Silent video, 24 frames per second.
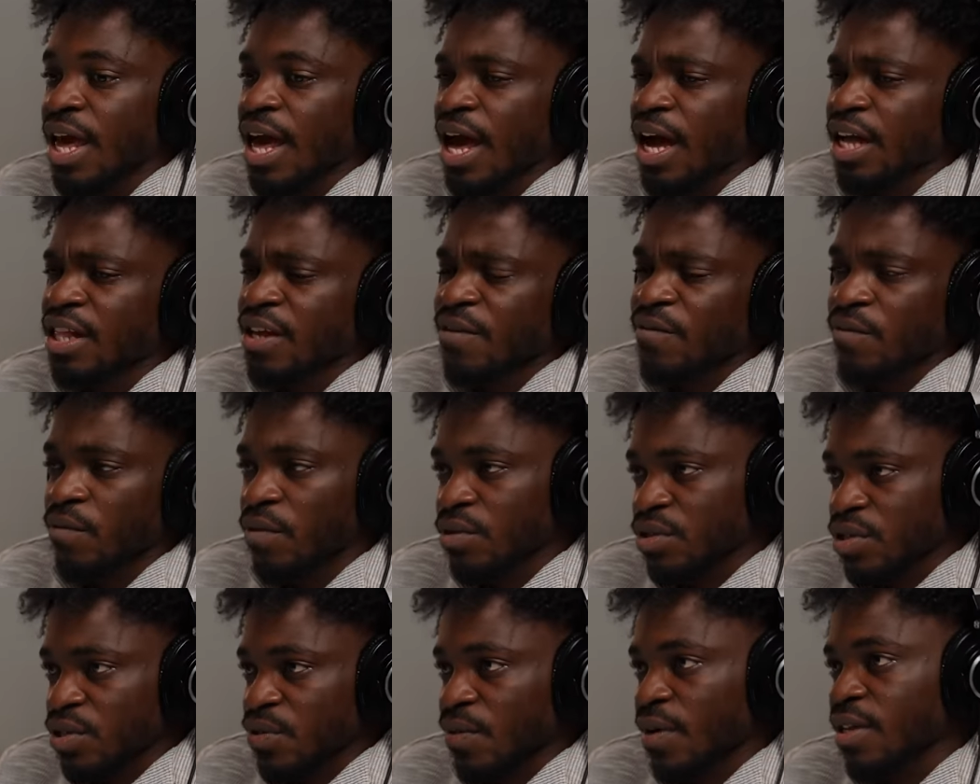and
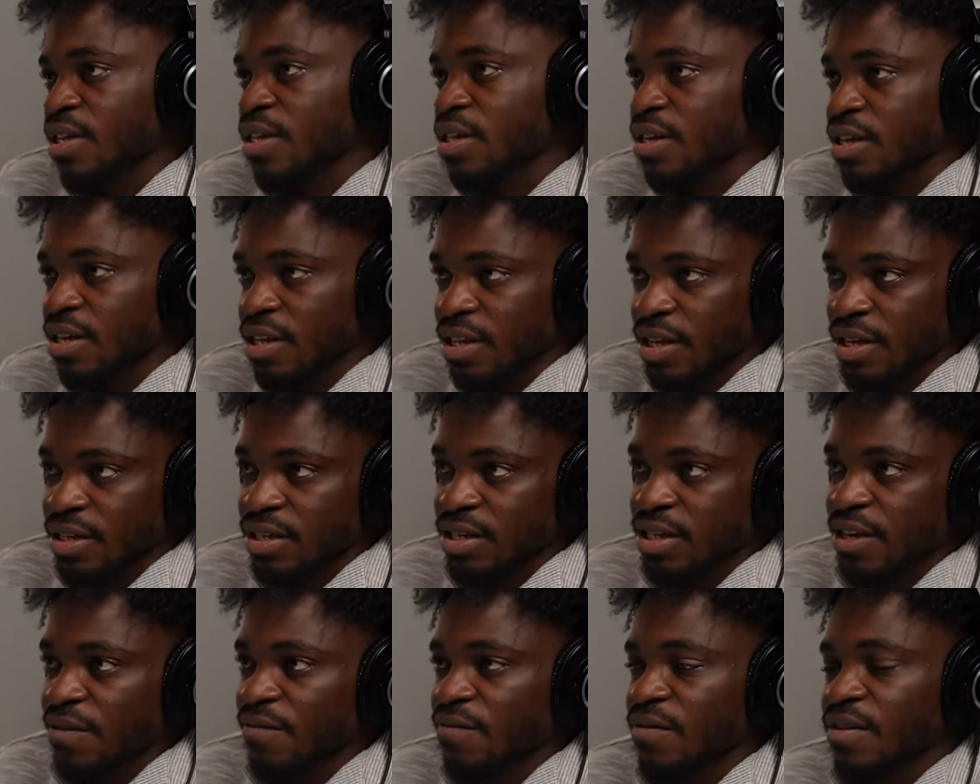everyone is right clicking and
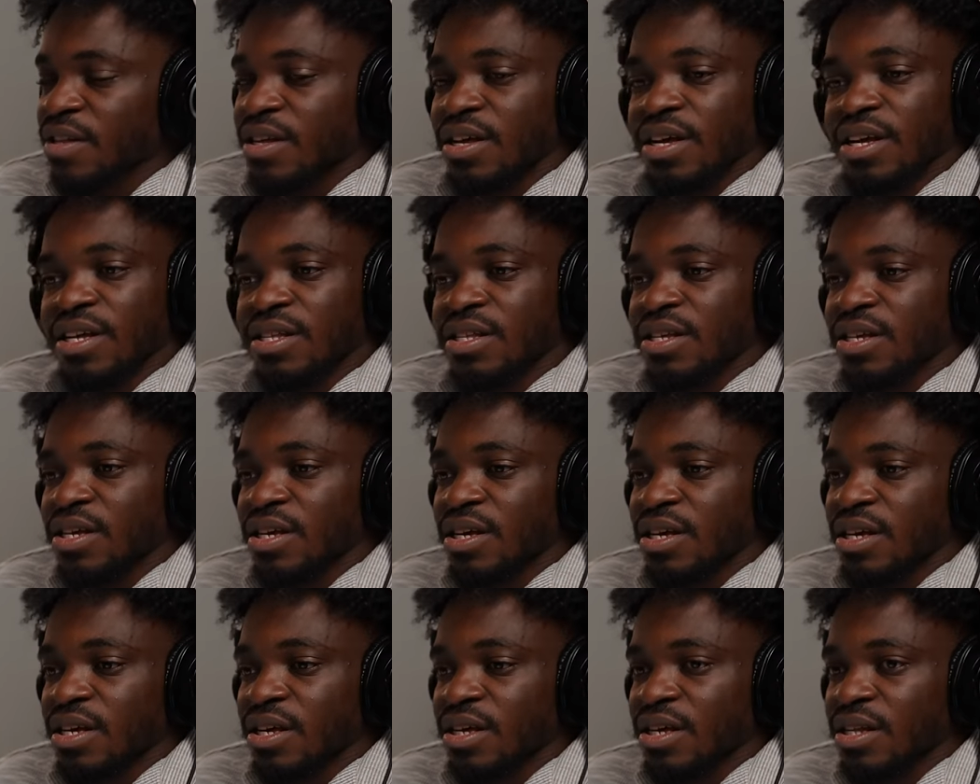saving, and
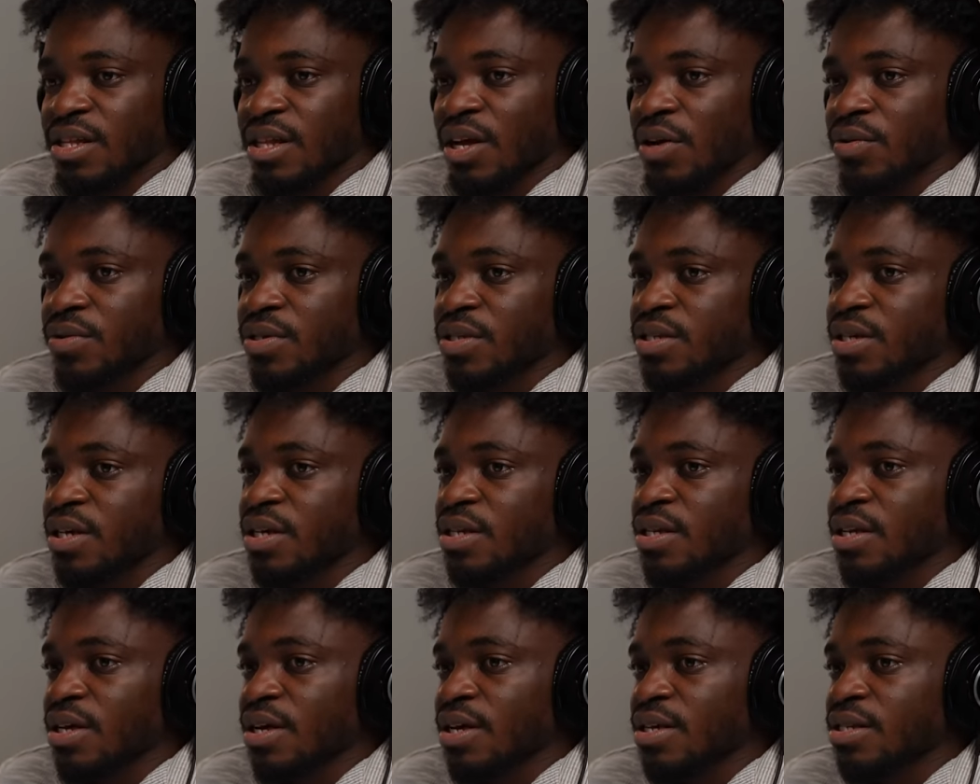they now say
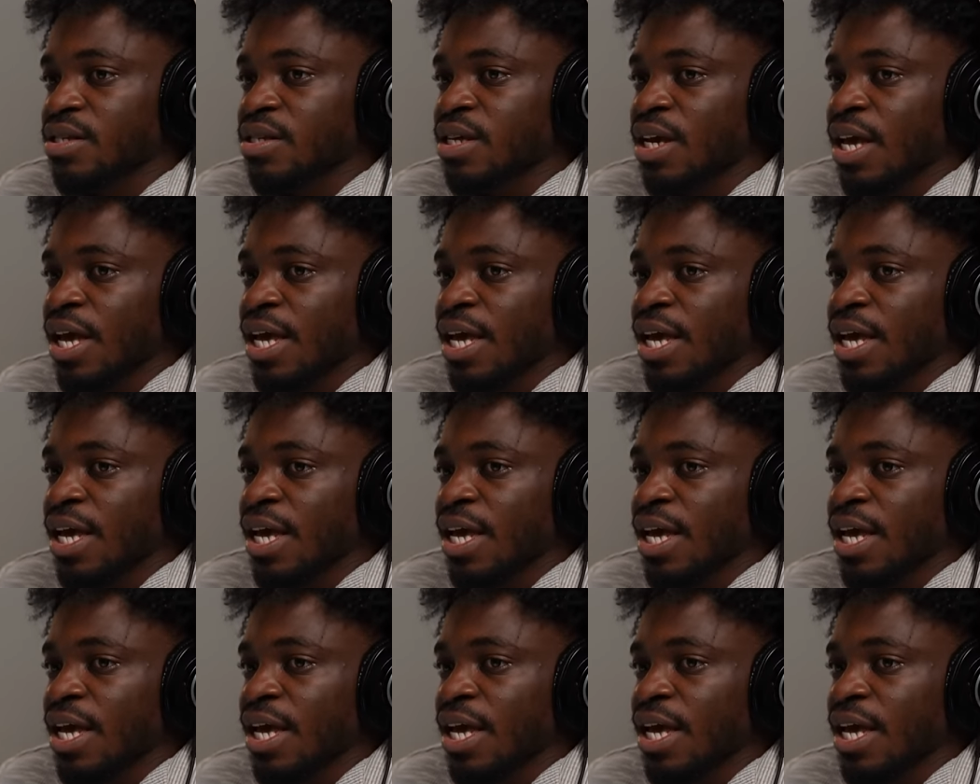that,